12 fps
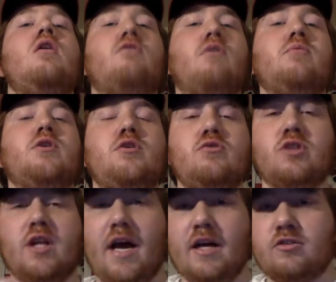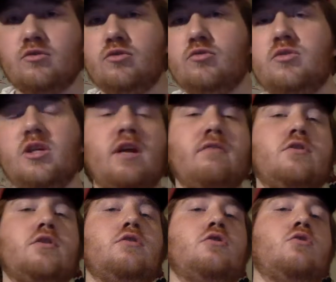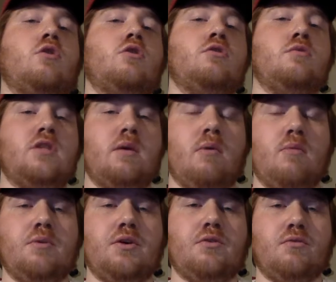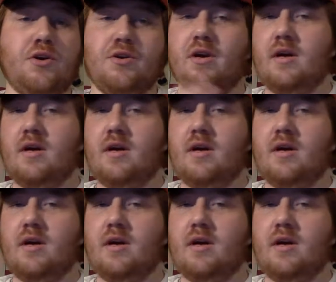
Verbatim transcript: from the Houston Astros, who did have a good start to his M L B career